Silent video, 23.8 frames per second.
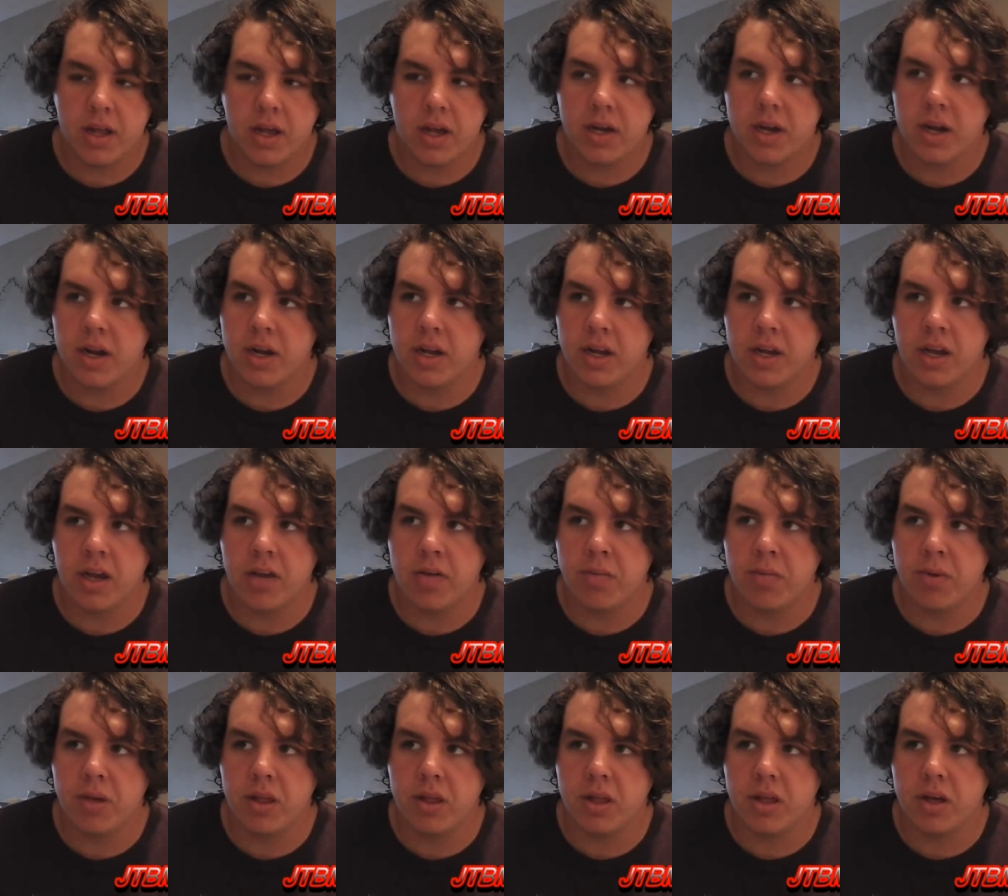that kind of gave
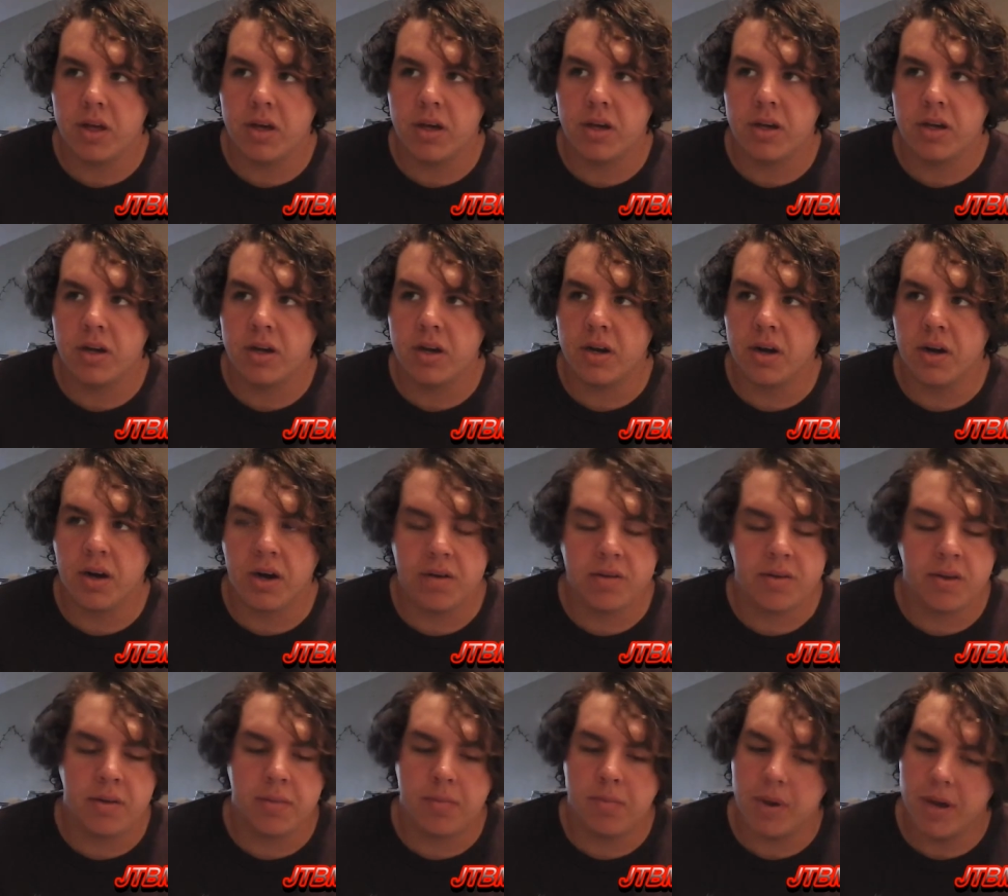me the you know I
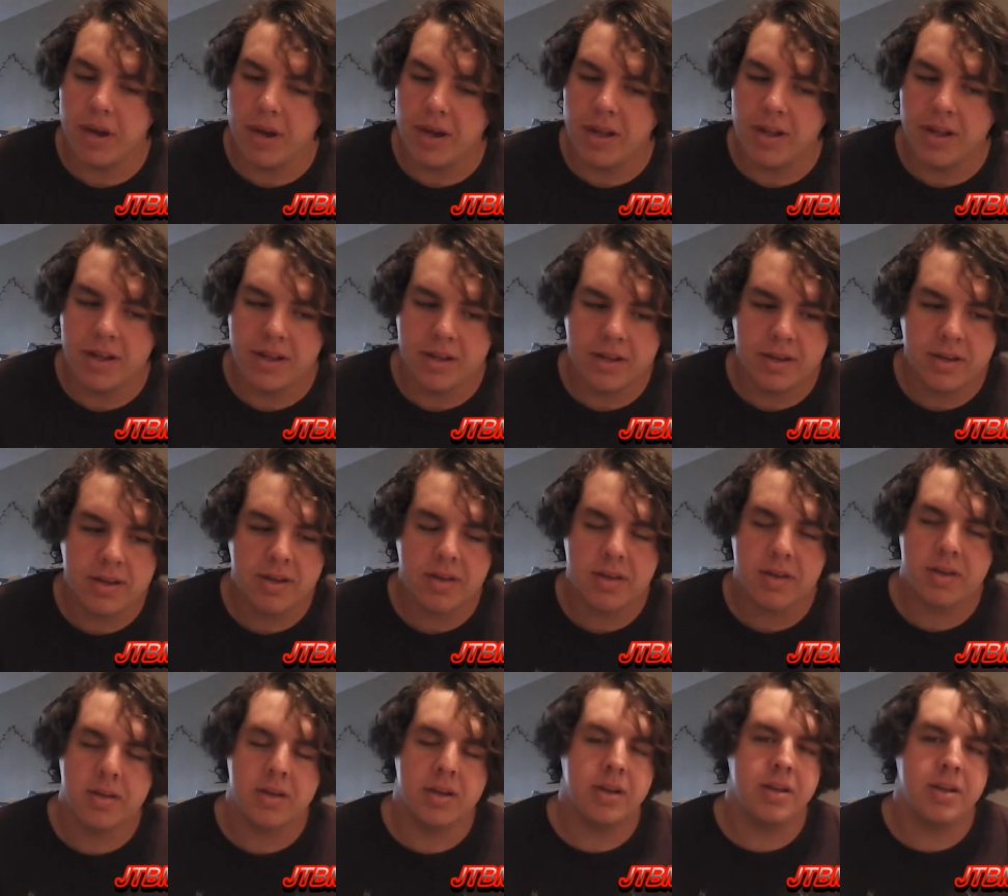was like man that's